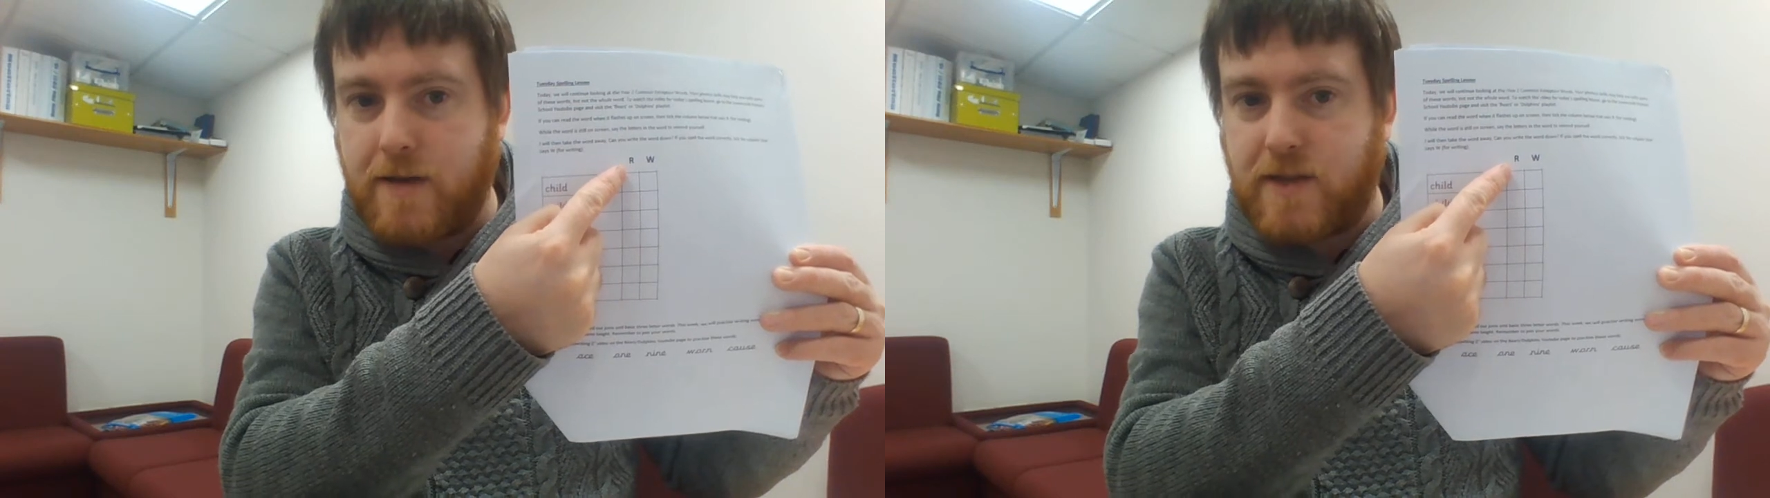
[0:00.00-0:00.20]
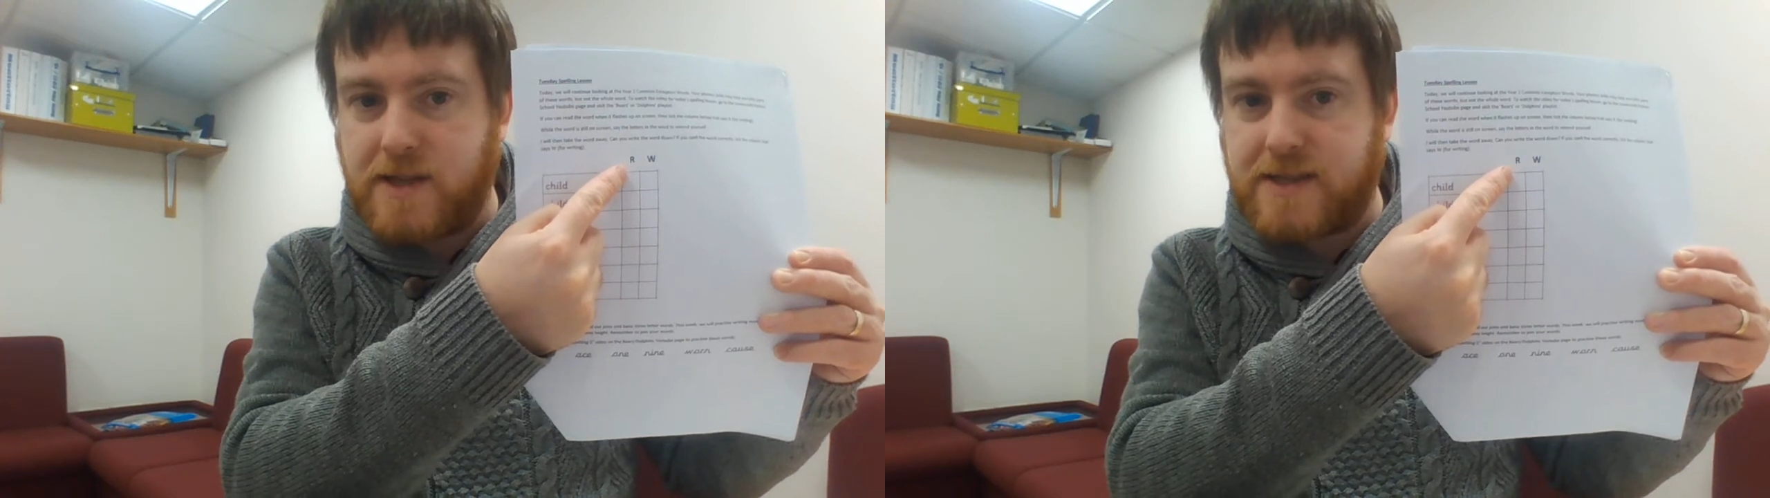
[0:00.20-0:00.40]

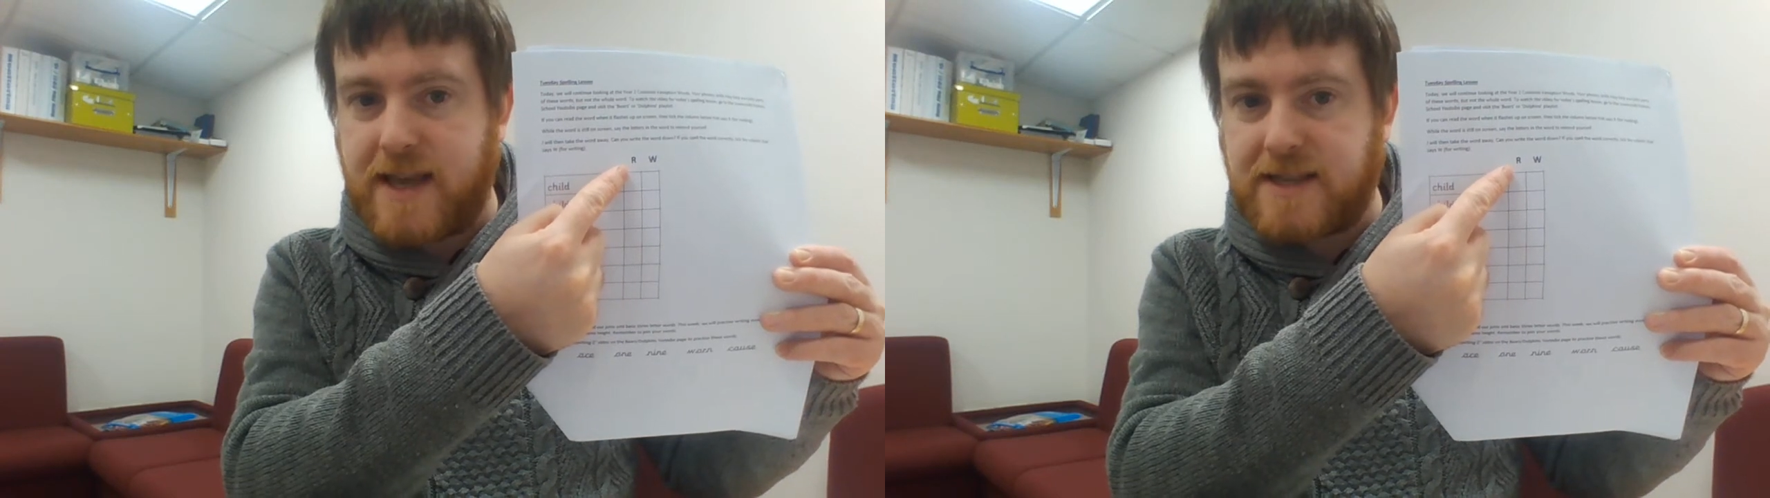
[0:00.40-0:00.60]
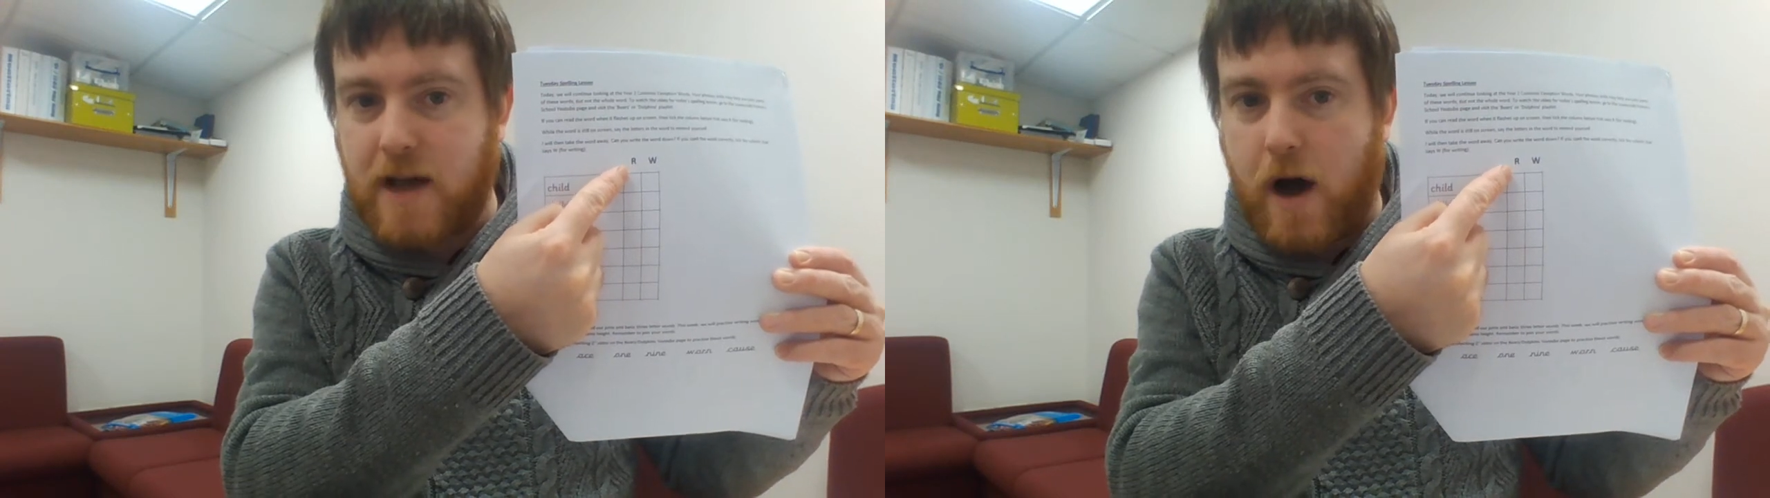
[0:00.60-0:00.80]
that
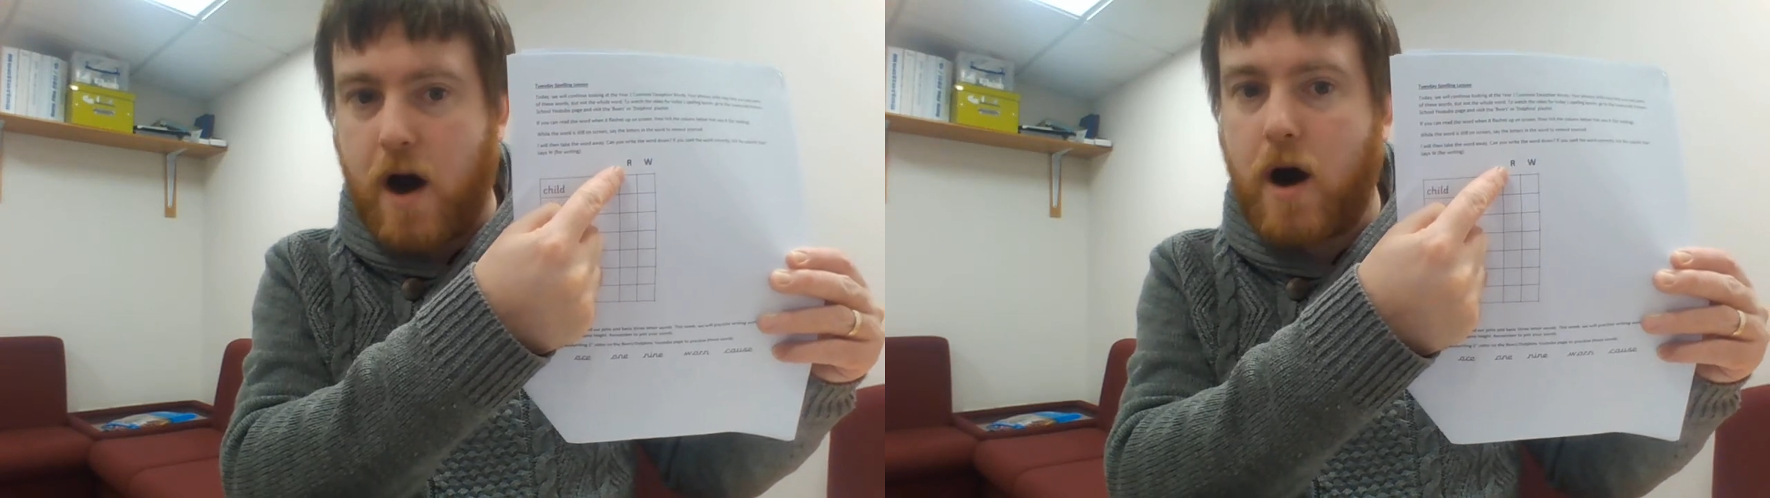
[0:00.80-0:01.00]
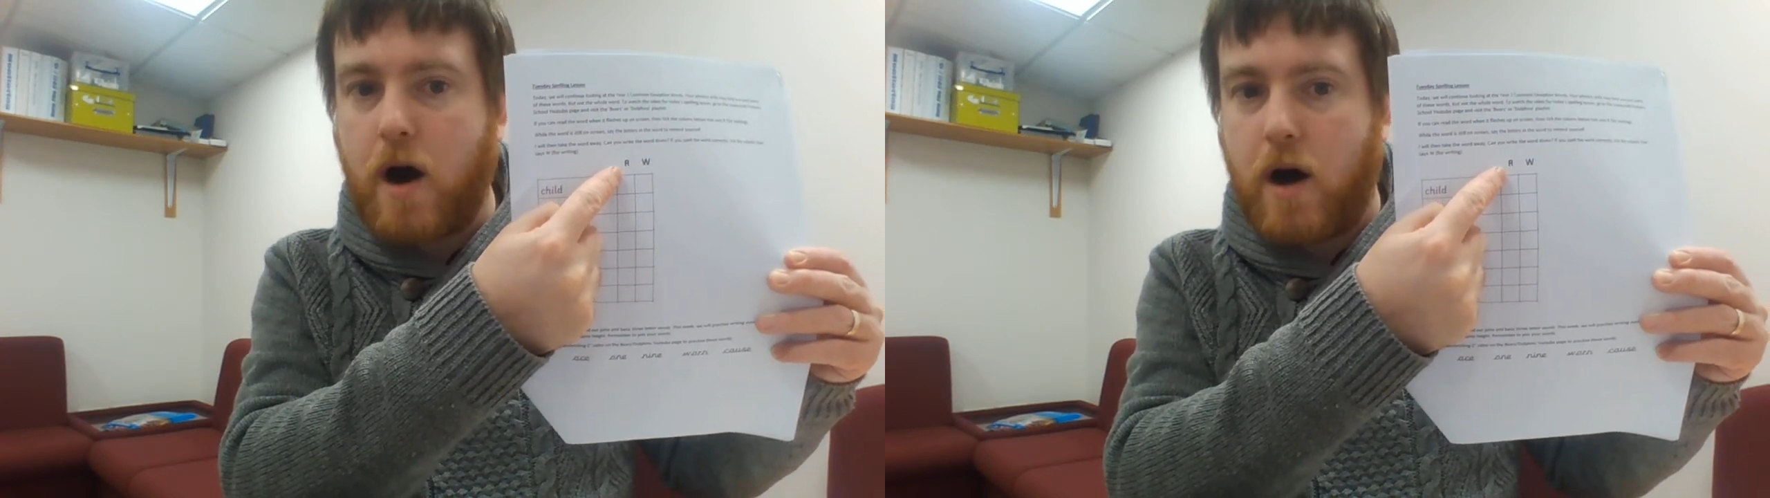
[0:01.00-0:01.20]
says
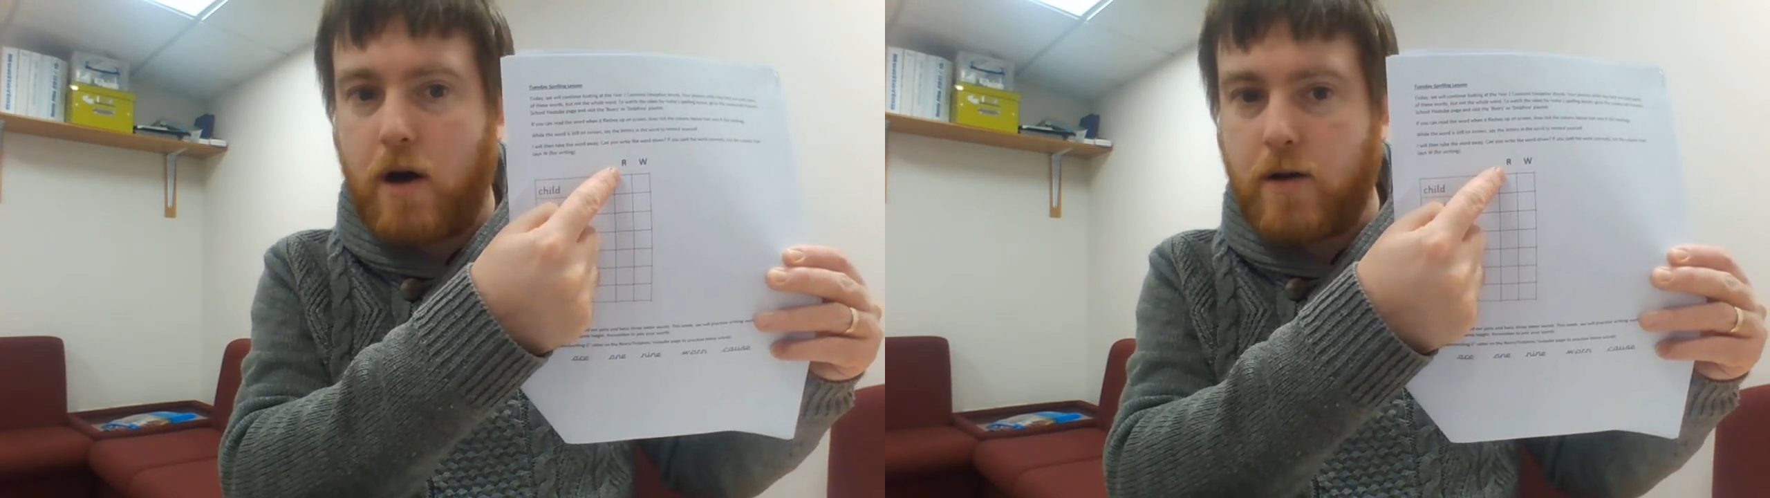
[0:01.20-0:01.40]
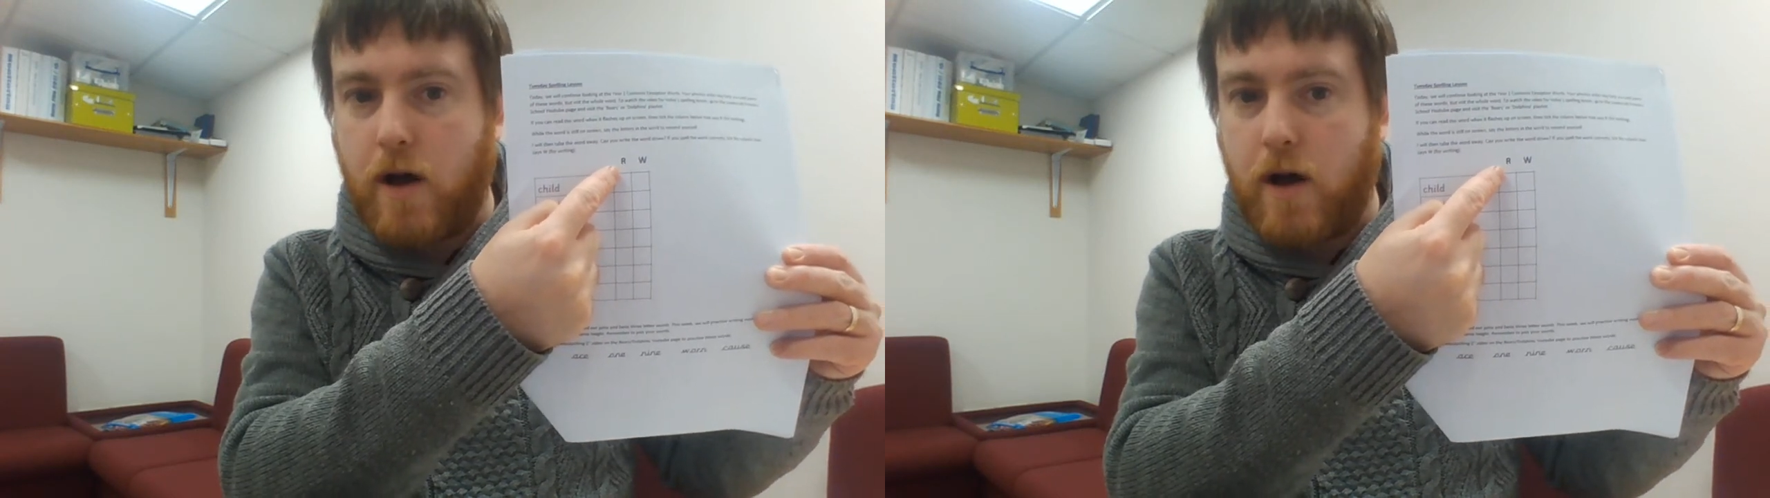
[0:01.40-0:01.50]
R.